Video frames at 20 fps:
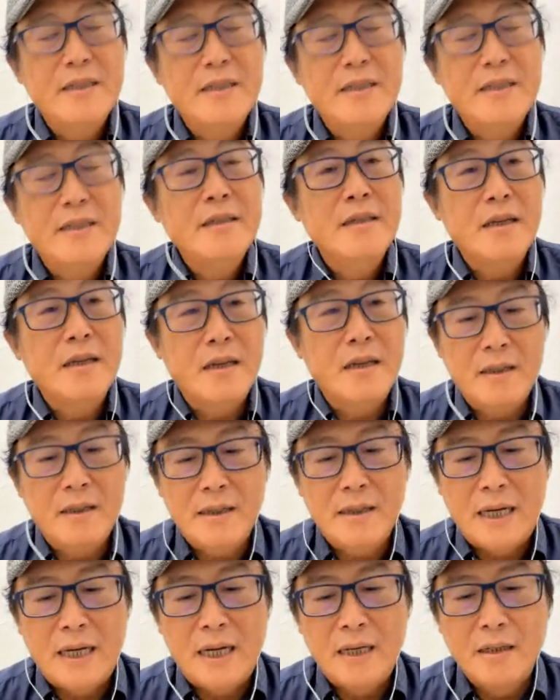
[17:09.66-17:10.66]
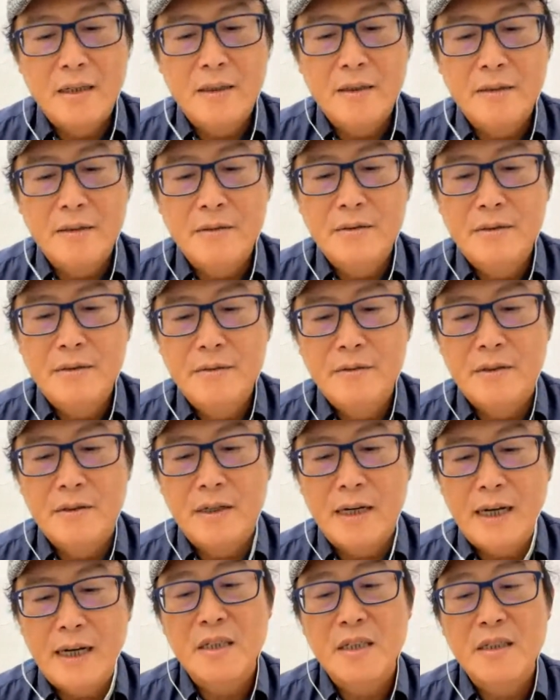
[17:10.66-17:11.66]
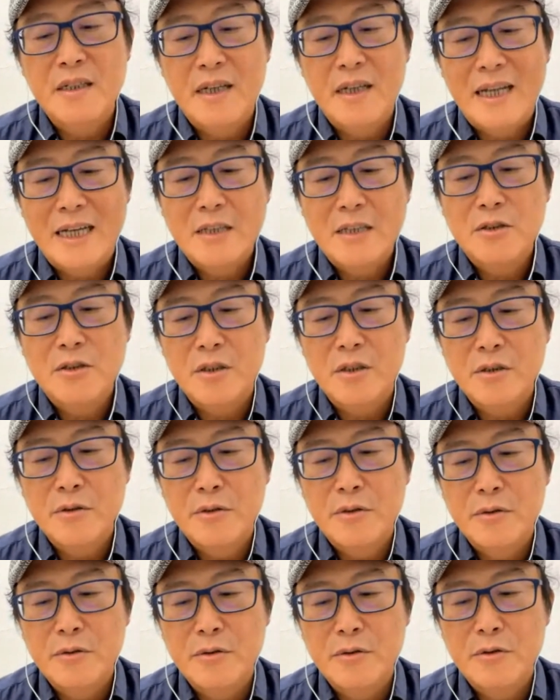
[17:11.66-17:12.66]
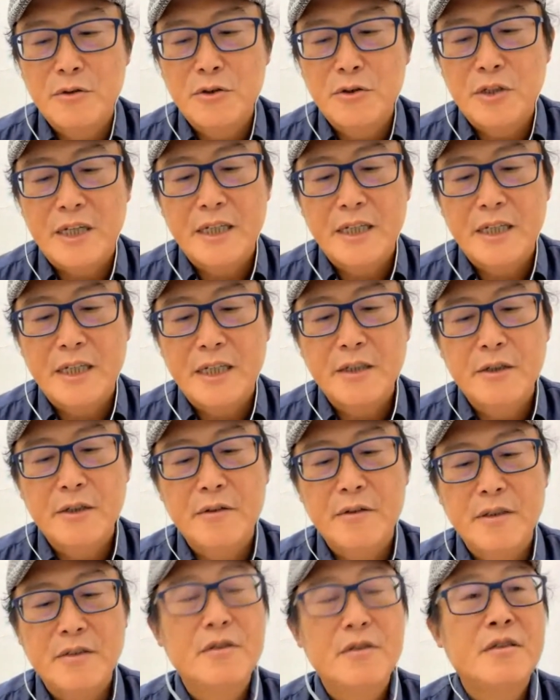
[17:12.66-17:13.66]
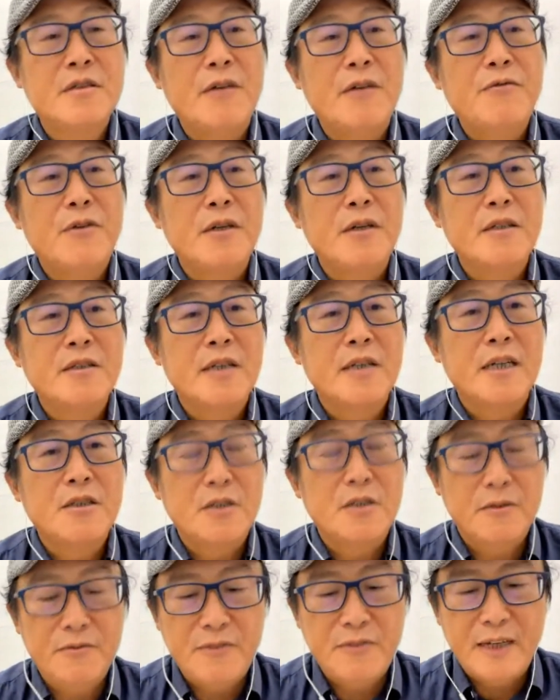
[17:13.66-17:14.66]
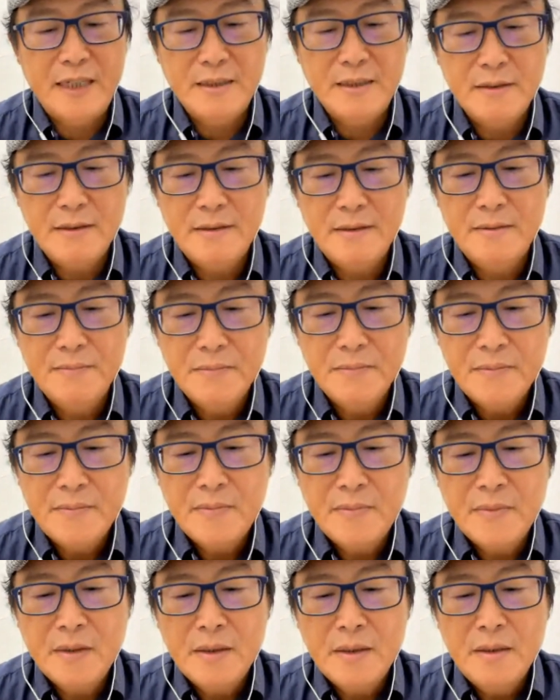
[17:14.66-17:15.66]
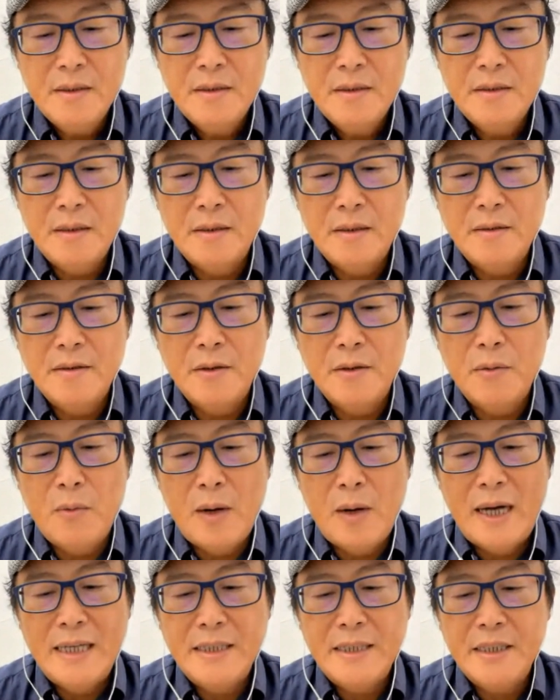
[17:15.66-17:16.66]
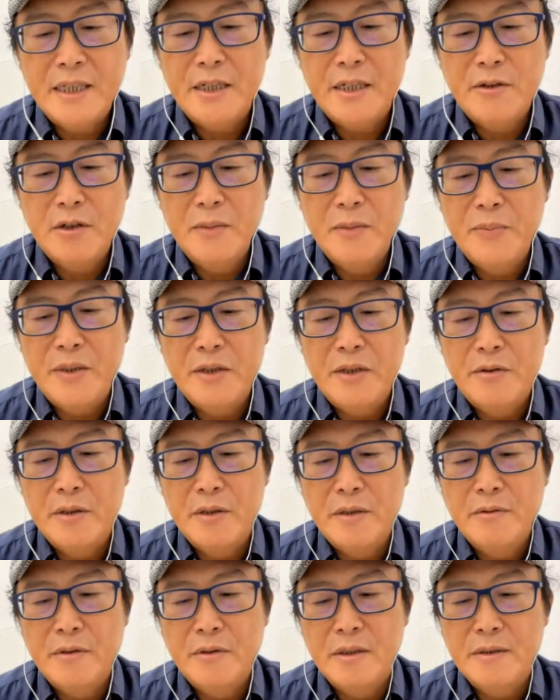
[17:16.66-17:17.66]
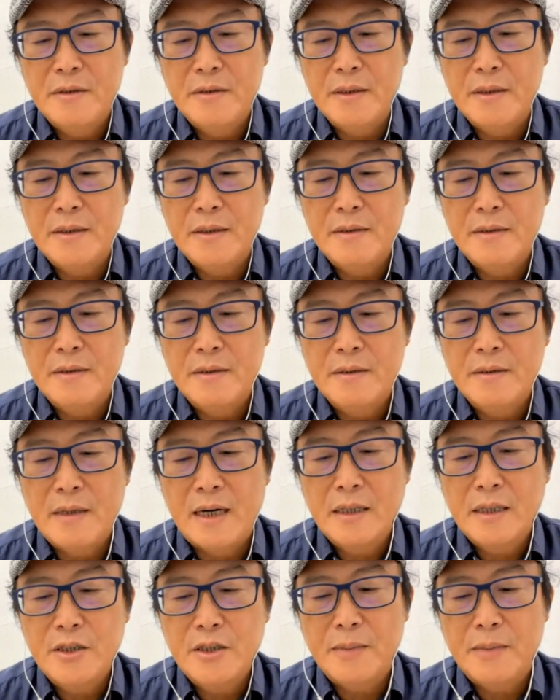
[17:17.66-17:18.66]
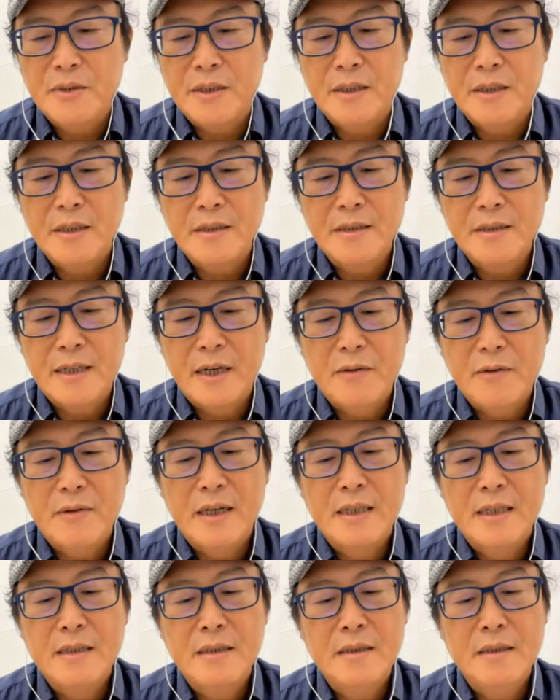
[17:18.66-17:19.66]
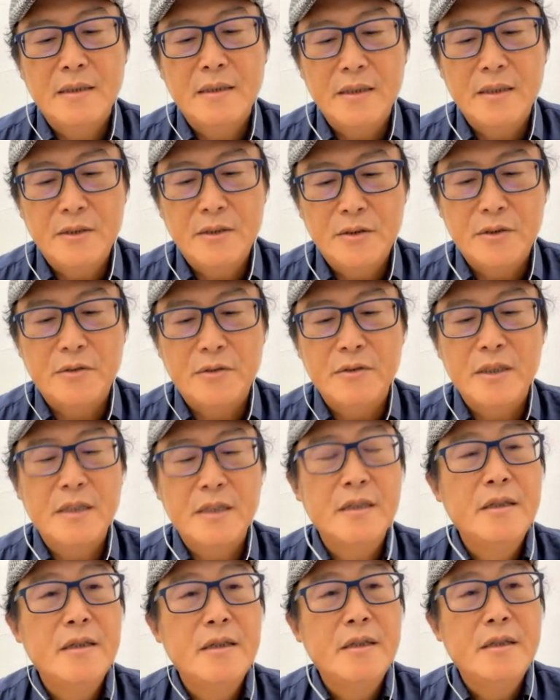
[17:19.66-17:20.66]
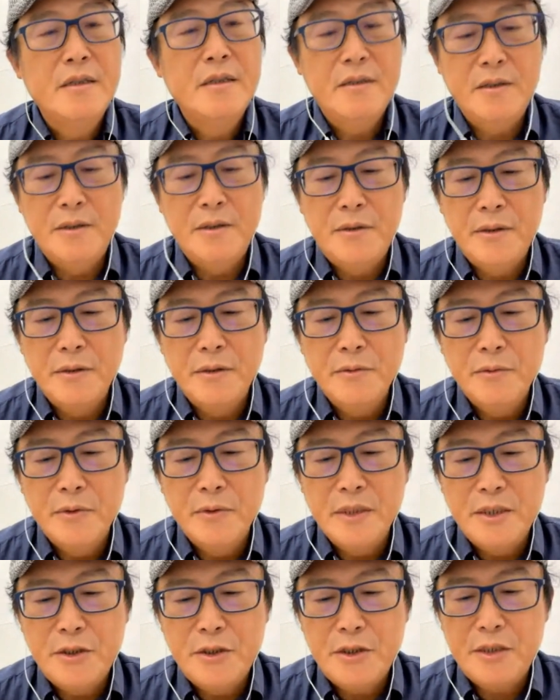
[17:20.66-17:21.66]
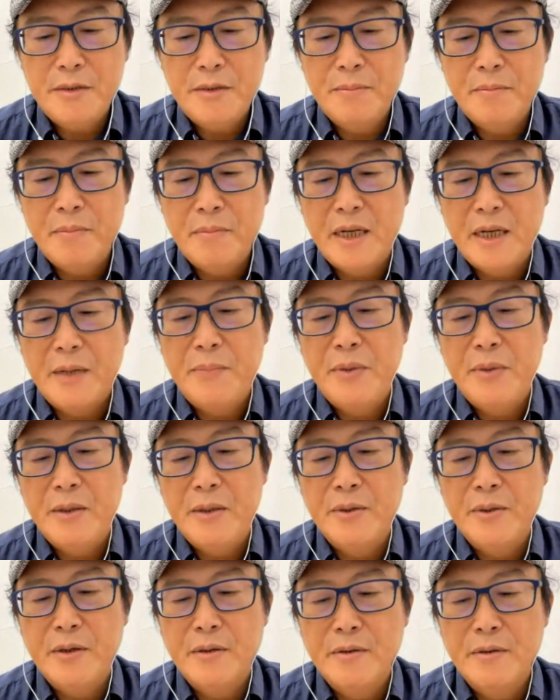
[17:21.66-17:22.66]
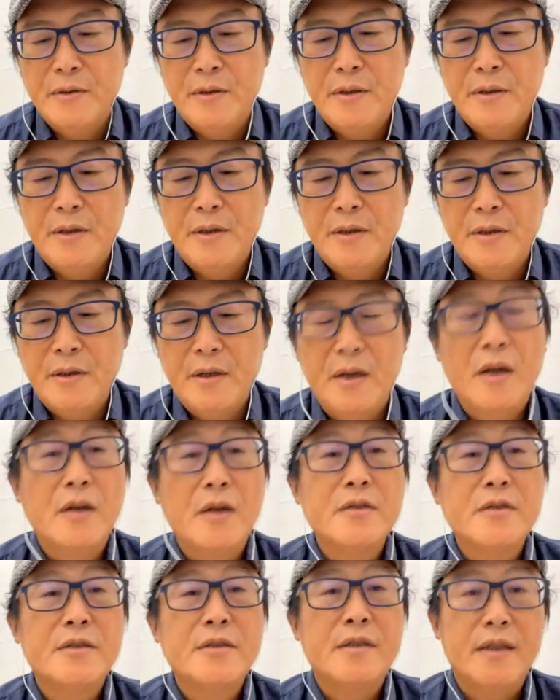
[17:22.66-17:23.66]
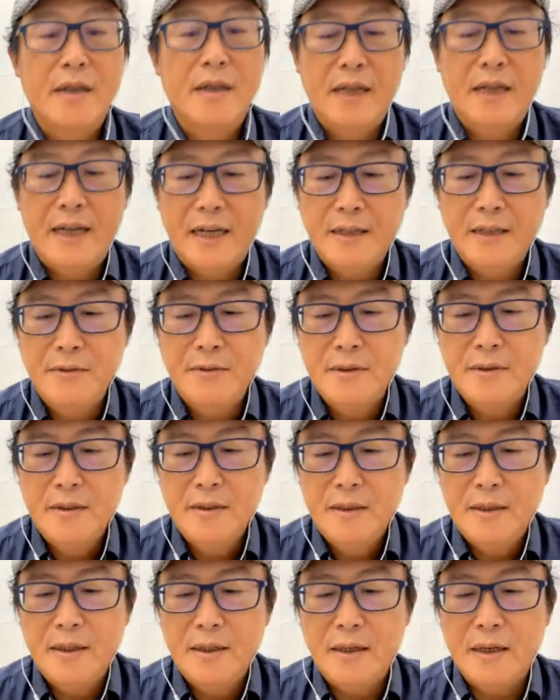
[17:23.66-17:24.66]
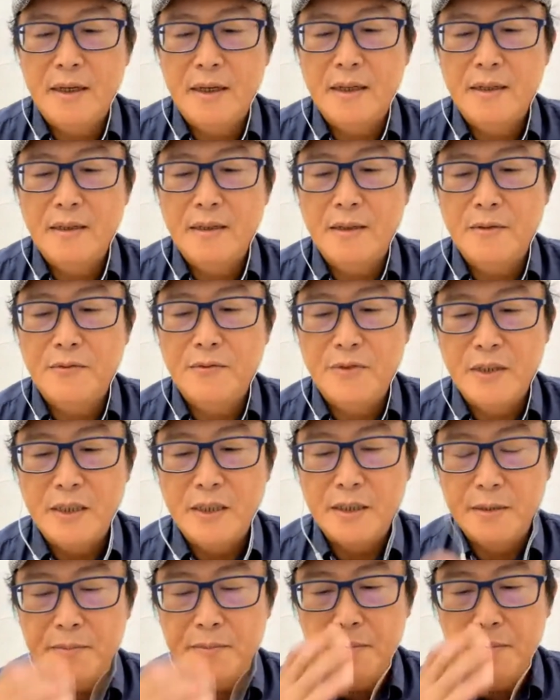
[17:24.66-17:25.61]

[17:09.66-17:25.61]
Both her grandfather and extremely intellectual who tragically suffered such a fate. So the White Terror period was a dark chapter in Taiwan history, during which many people lost their lives